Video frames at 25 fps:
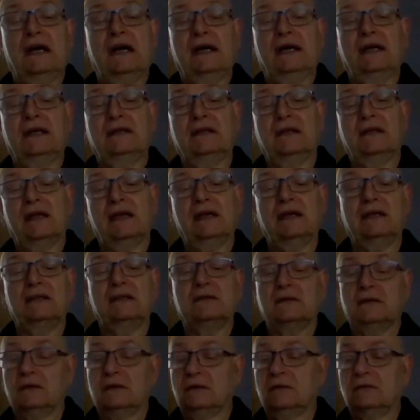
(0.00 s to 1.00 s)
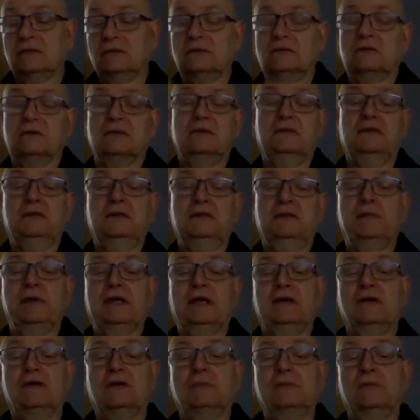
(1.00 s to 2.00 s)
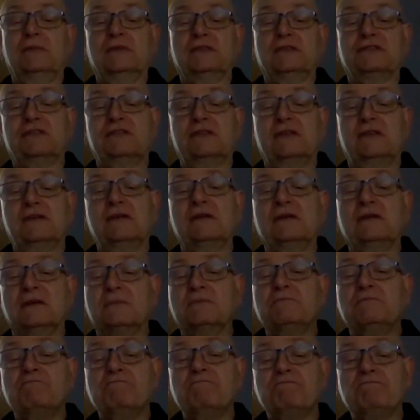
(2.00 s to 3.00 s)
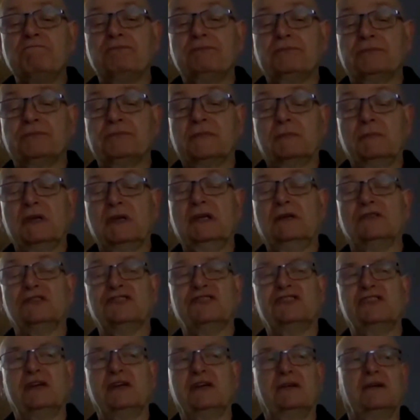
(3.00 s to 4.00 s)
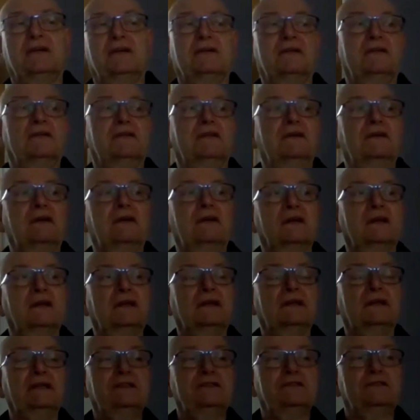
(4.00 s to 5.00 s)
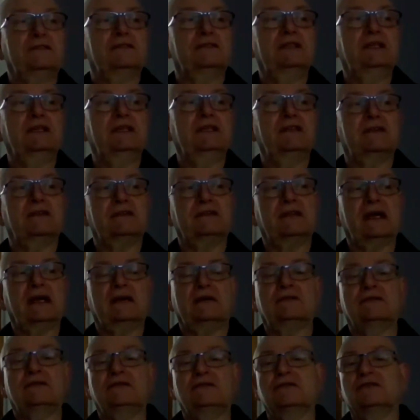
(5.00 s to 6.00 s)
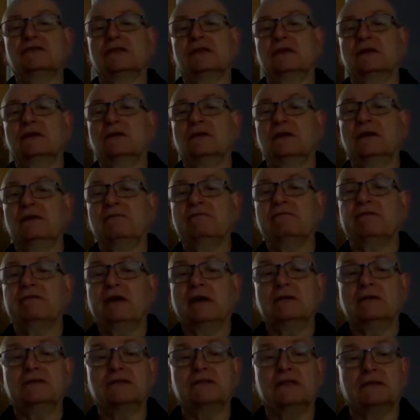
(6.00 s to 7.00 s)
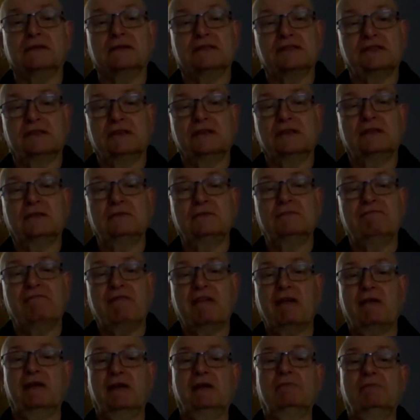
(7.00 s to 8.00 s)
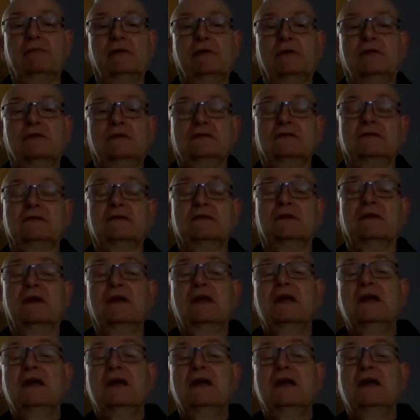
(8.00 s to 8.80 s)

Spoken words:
And then you pick up the sternum because there are literally thousands of little lymph nodes on the sternum, very important.